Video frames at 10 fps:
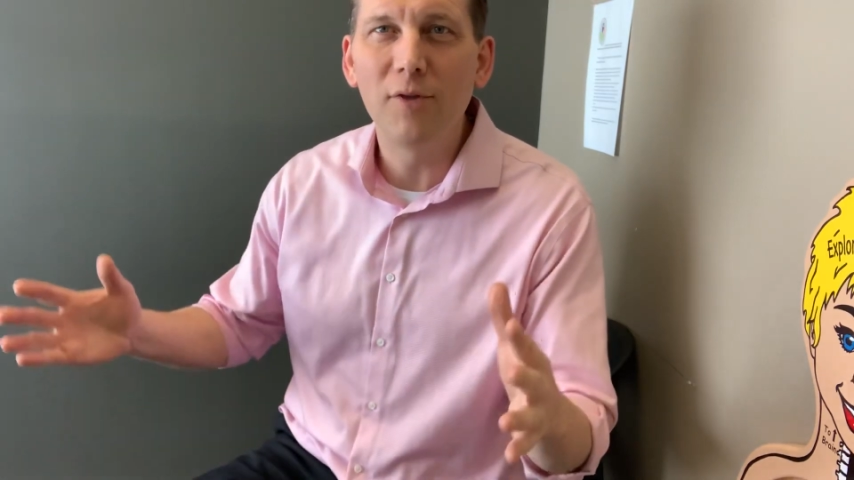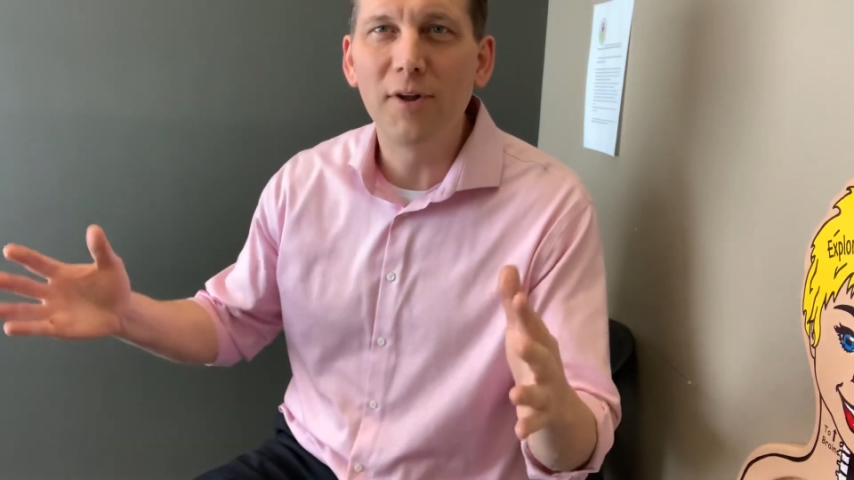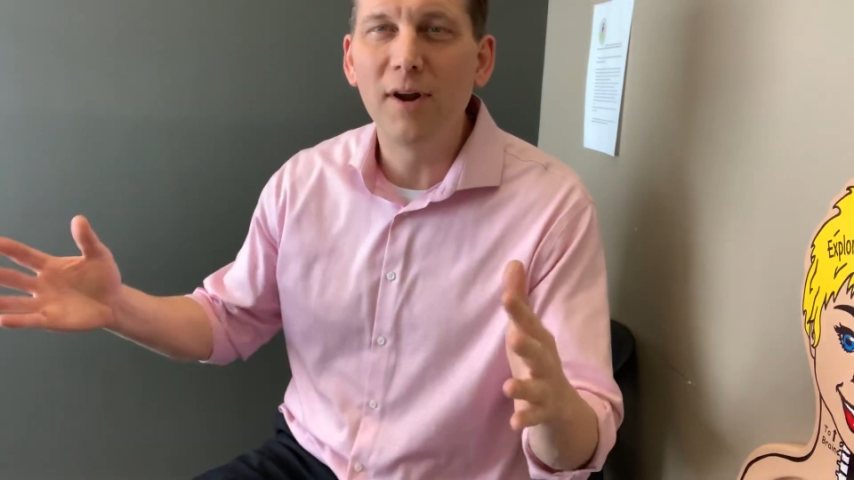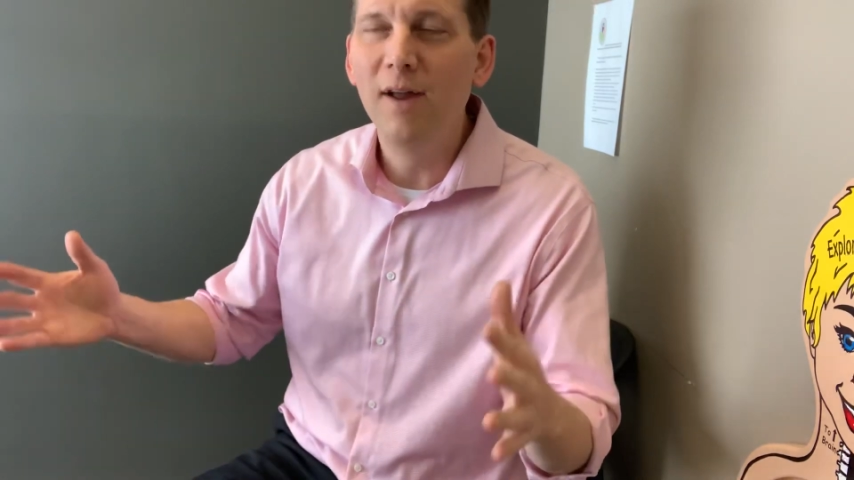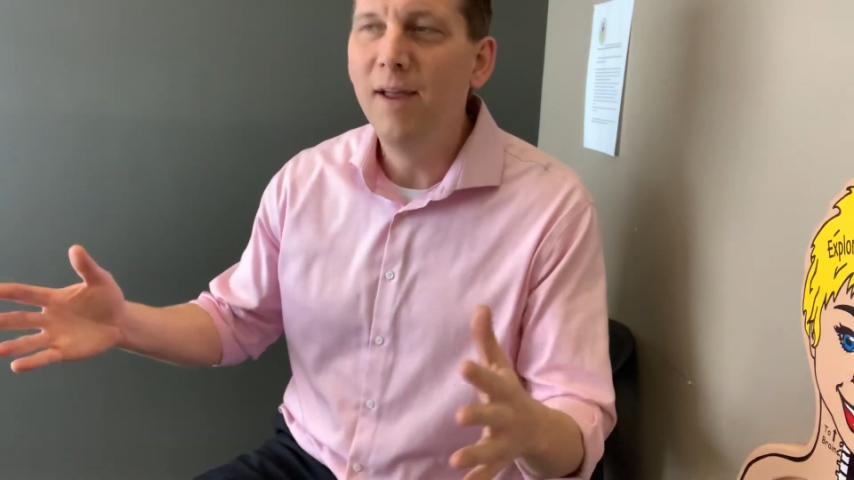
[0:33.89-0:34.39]
on
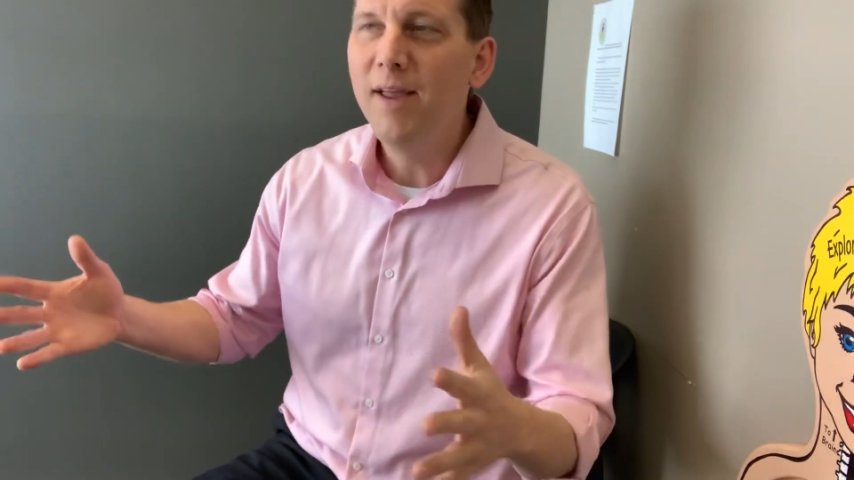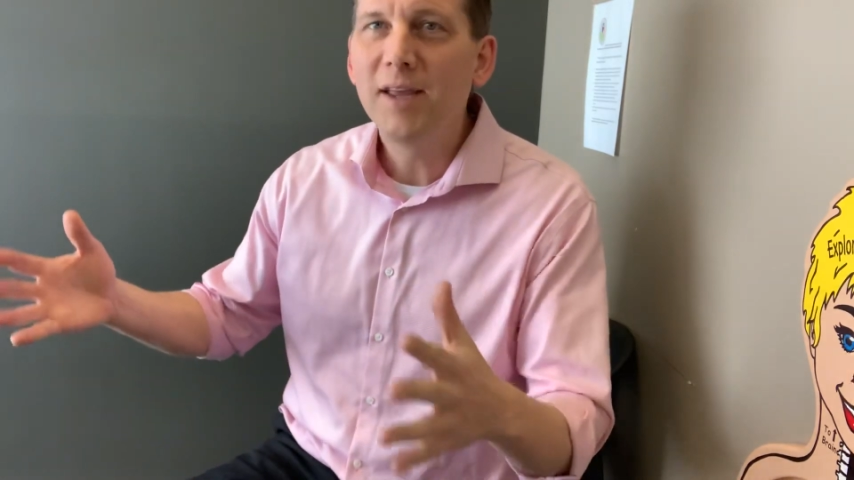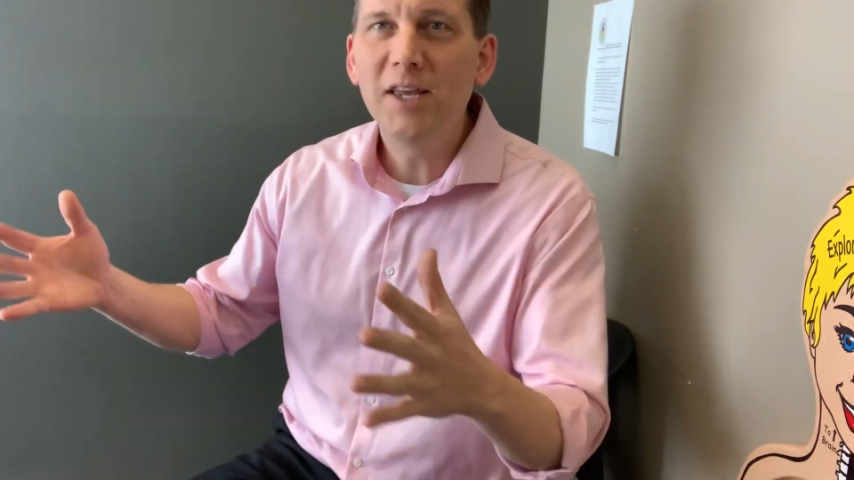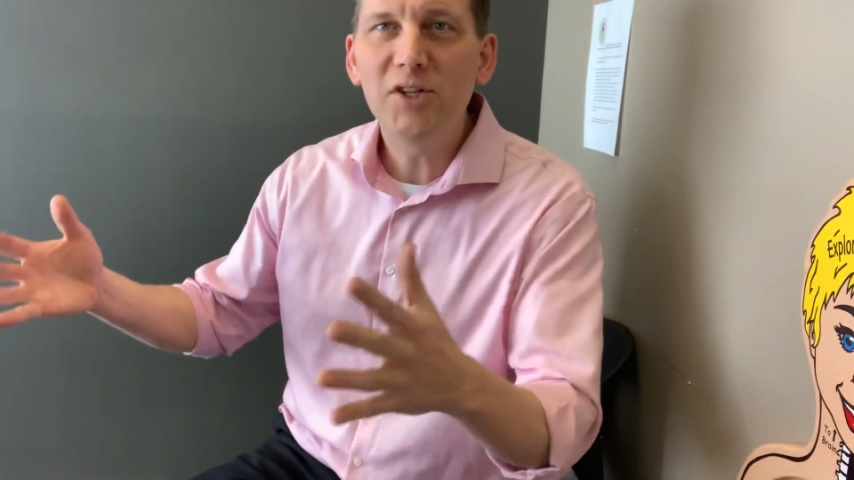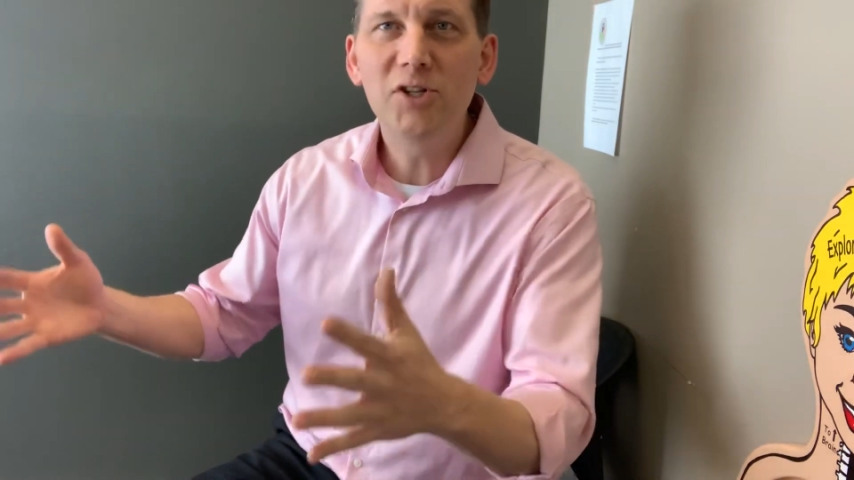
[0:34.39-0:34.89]
their
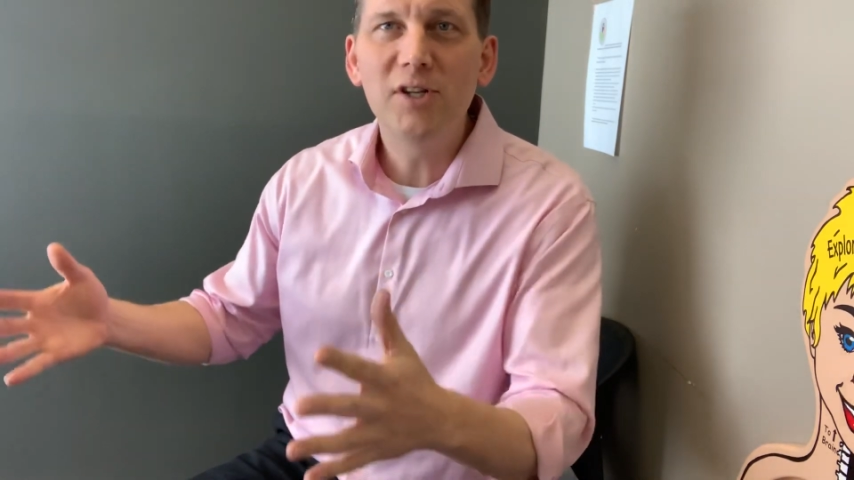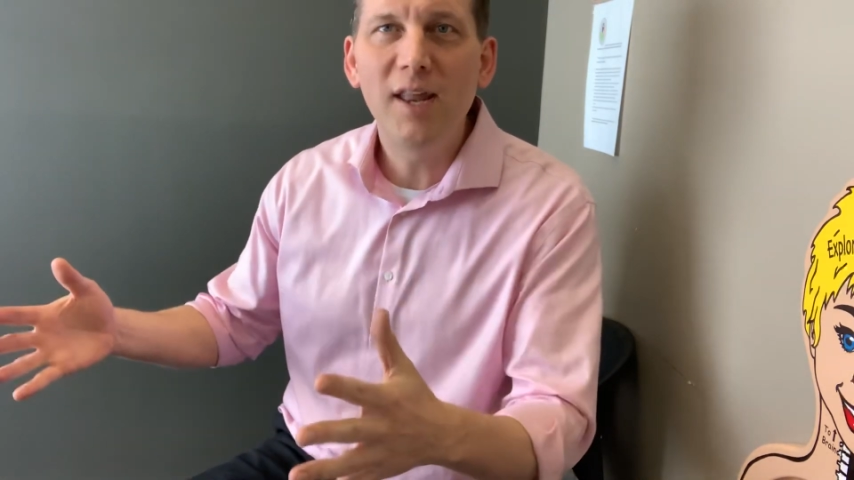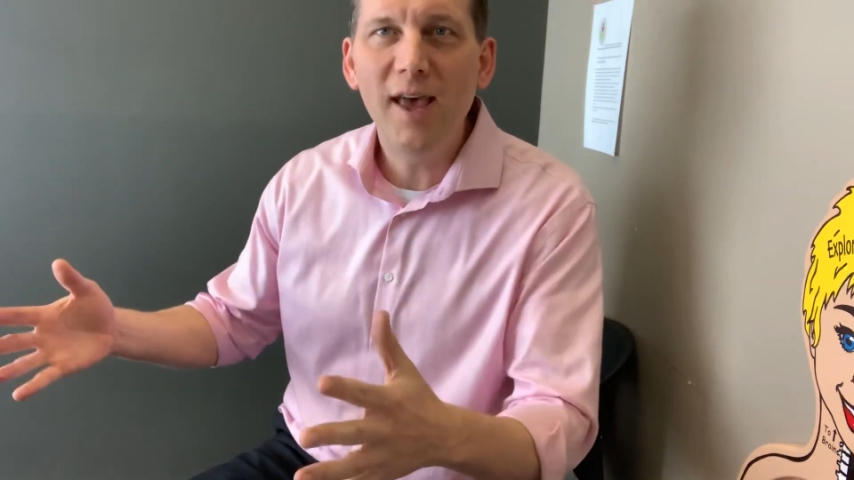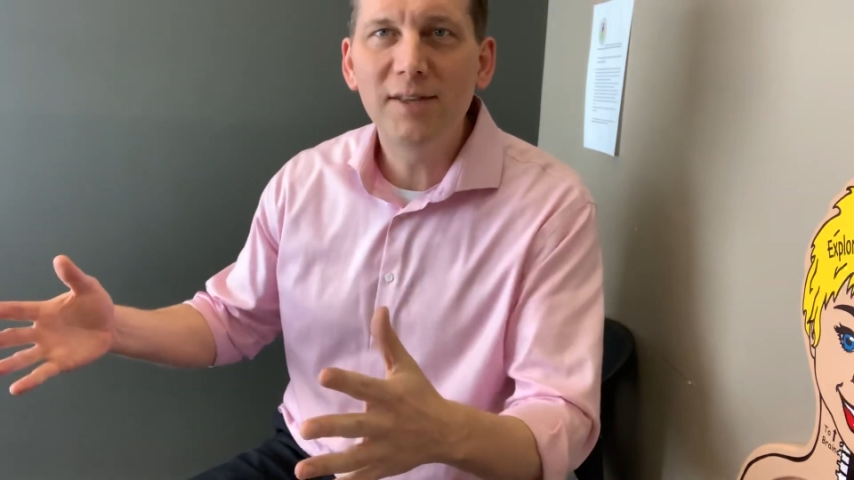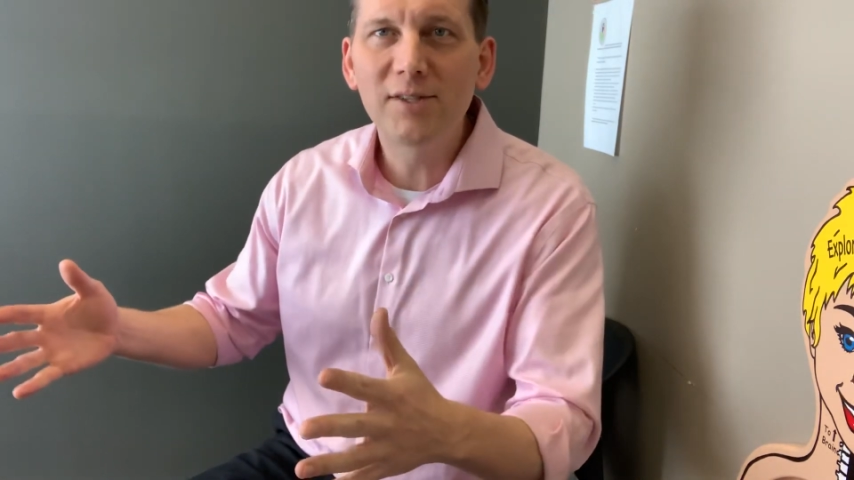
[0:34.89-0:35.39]
kitchen
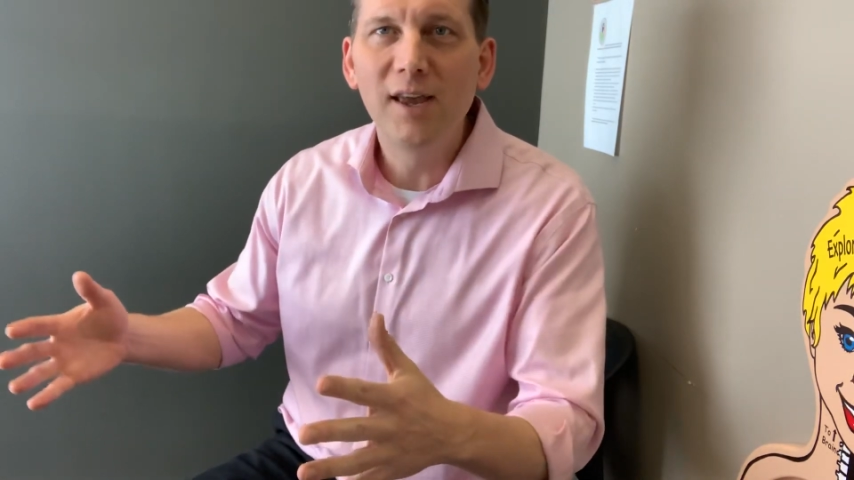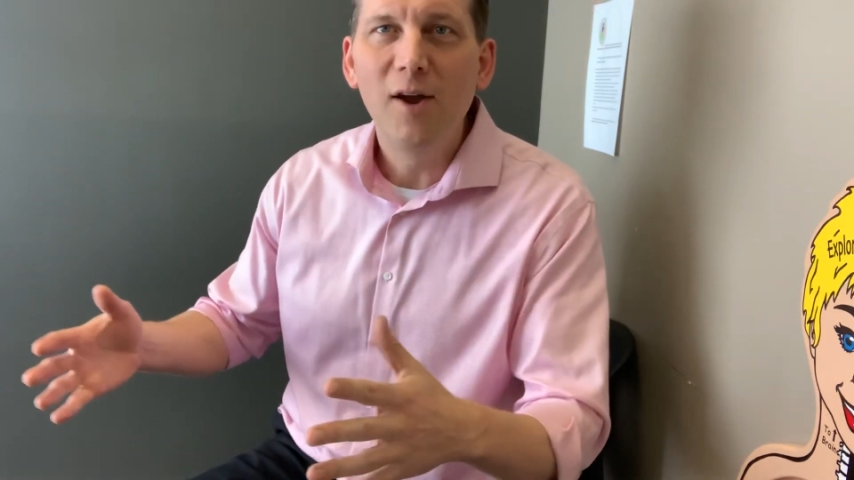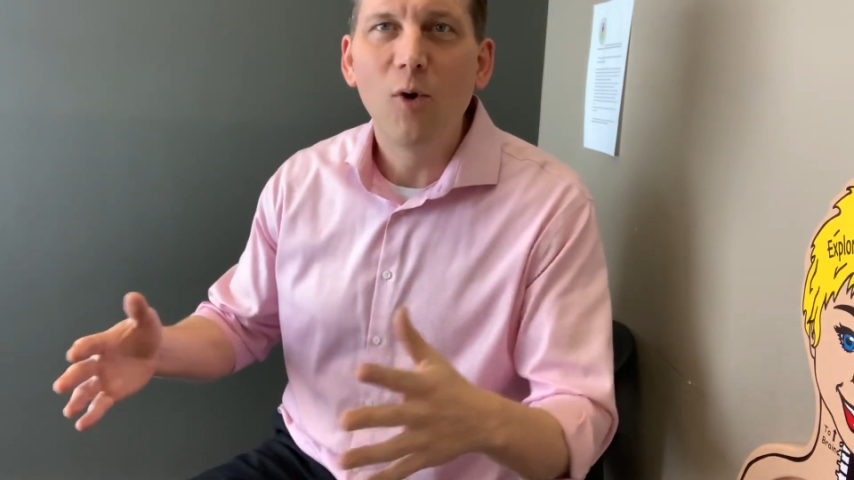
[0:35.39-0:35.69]
desk,